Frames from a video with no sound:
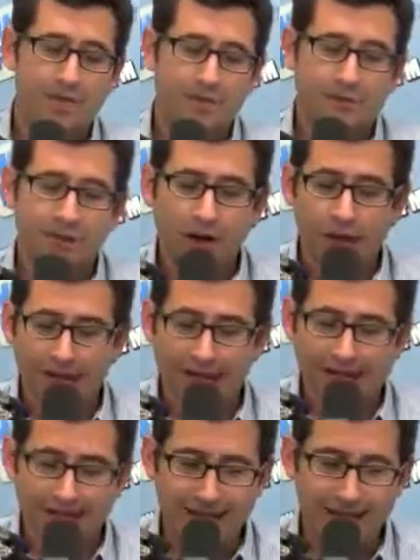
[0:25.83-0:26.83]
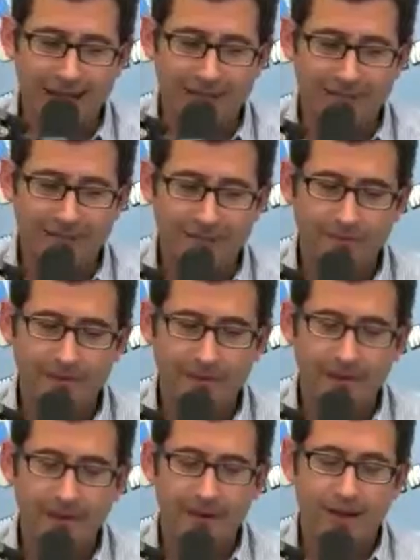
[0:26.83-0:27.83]
Sarah Lacy
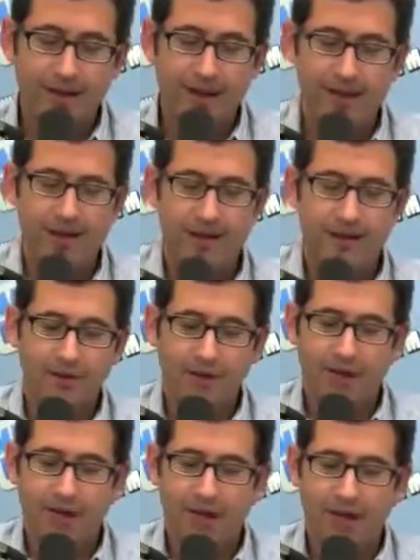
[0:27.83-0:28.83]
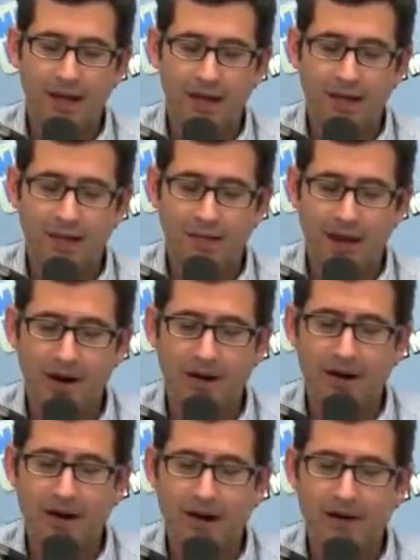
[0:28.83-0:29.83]
is
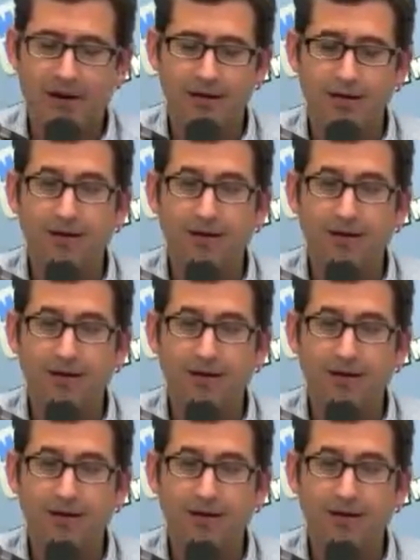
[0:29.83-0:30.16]
apparently a